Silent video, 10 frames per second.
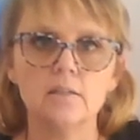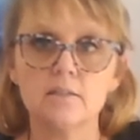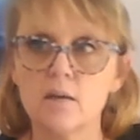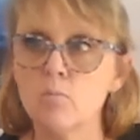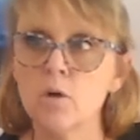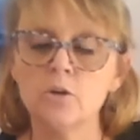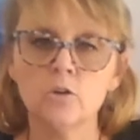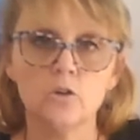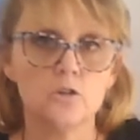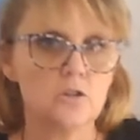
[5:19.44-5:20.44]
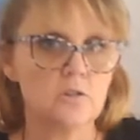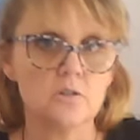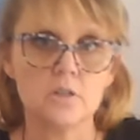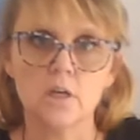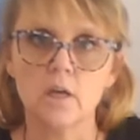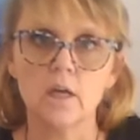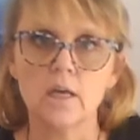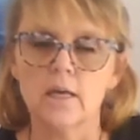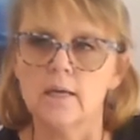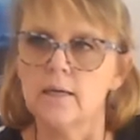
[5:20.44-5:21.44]
Someone who just
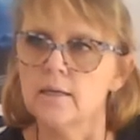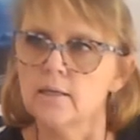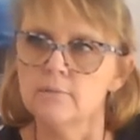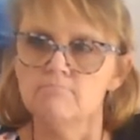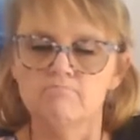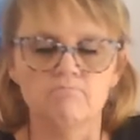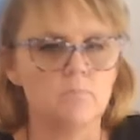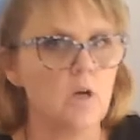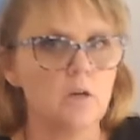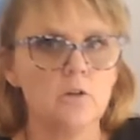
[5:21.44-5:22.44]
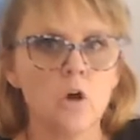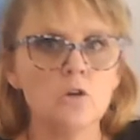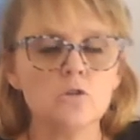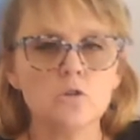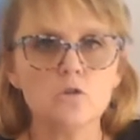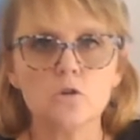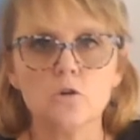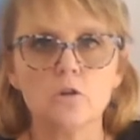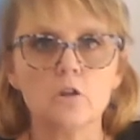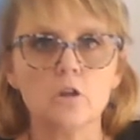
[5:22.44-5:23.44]
knows the
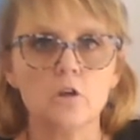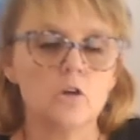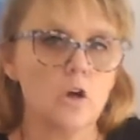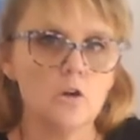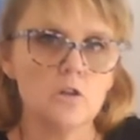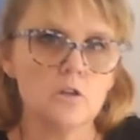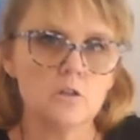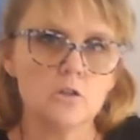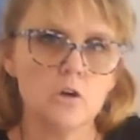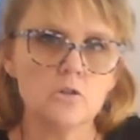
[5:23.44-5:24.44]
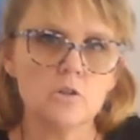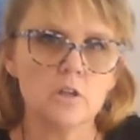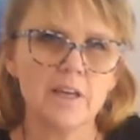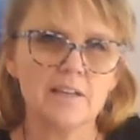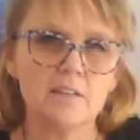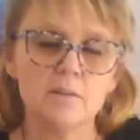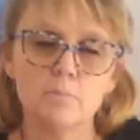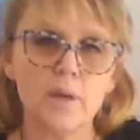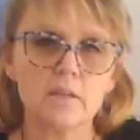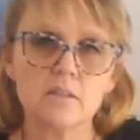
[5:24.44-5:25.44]
truth, knows that they did
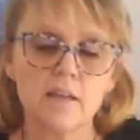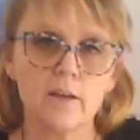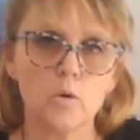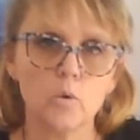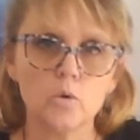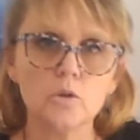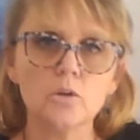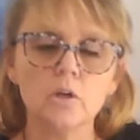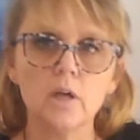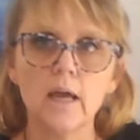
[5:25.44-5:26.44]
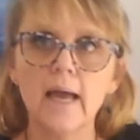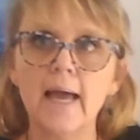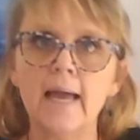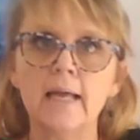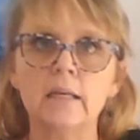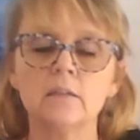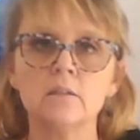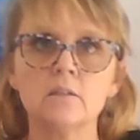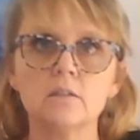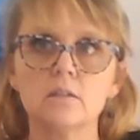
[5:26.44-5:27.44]
the best they could,
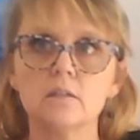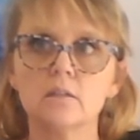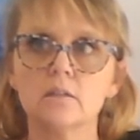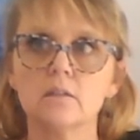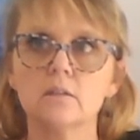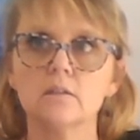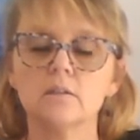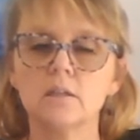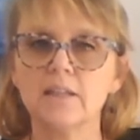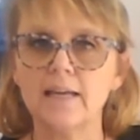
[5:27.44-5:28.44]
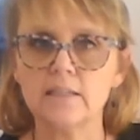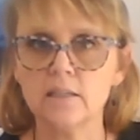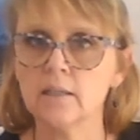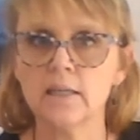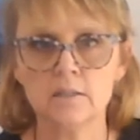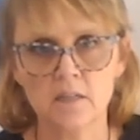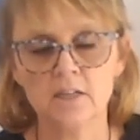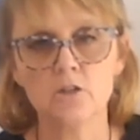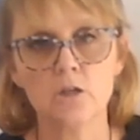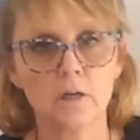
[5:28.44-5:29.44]
and that they didn't
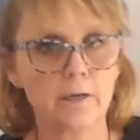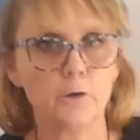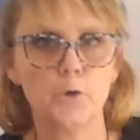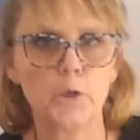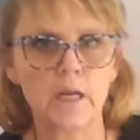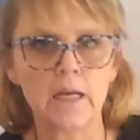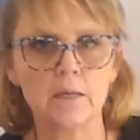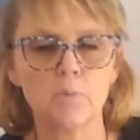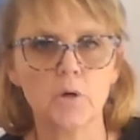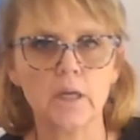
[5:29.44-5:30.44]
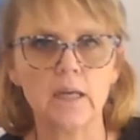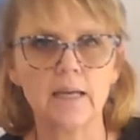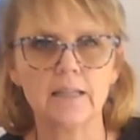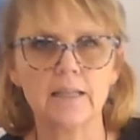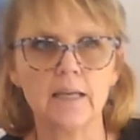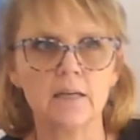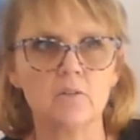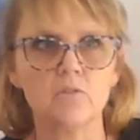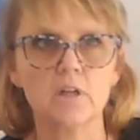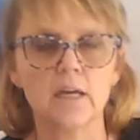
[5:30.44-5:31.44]
intentionally hurt anybody at the end
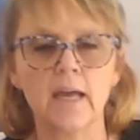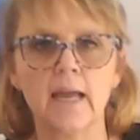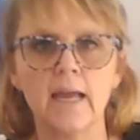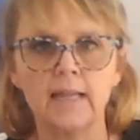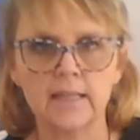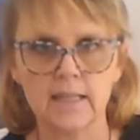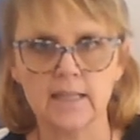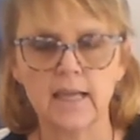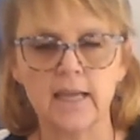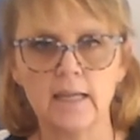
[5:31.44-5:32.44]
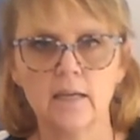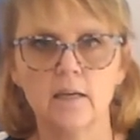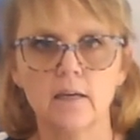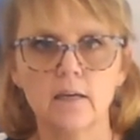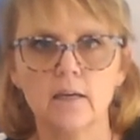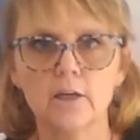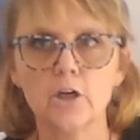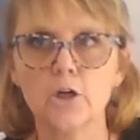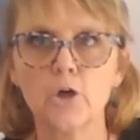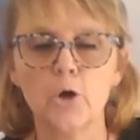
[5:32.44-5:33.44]
of the day, and that they
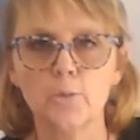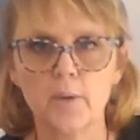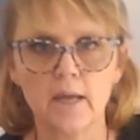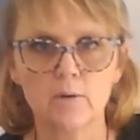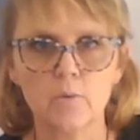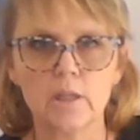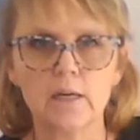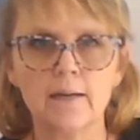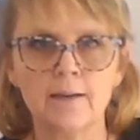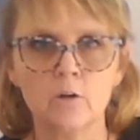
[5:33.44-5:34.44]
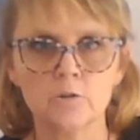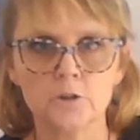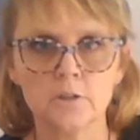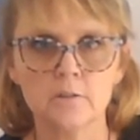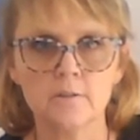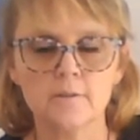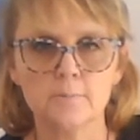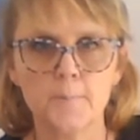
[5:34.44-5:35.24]
can go to bed with a clear conscience?